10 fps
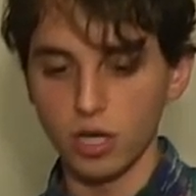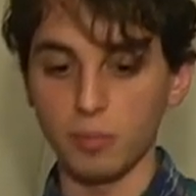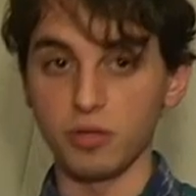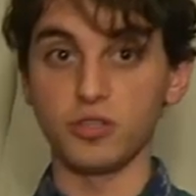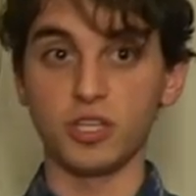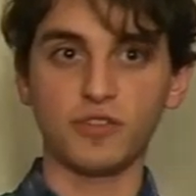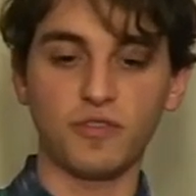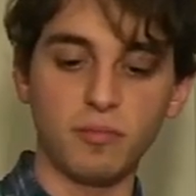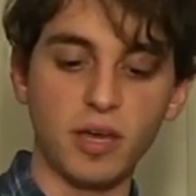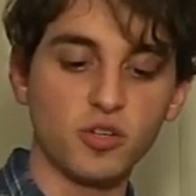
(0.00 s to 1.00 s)
I'm gonna use this
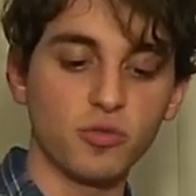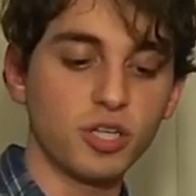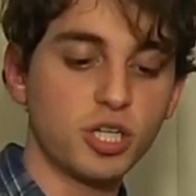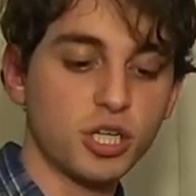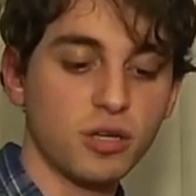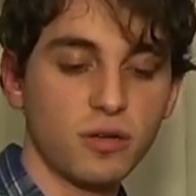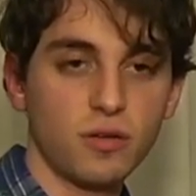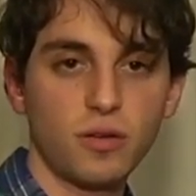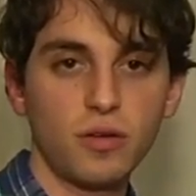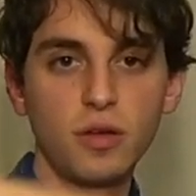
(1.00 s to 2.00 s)
for the measurage. I
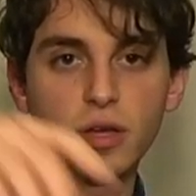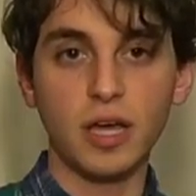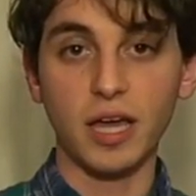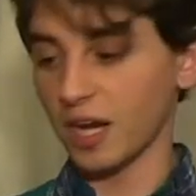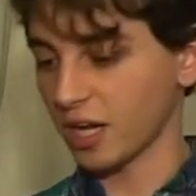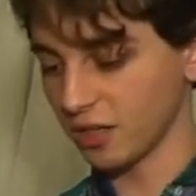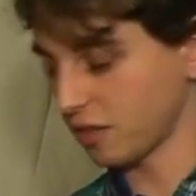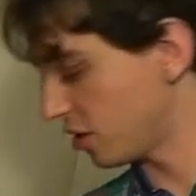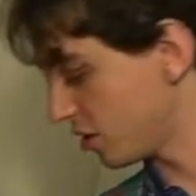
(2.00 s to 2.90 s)
gotta cut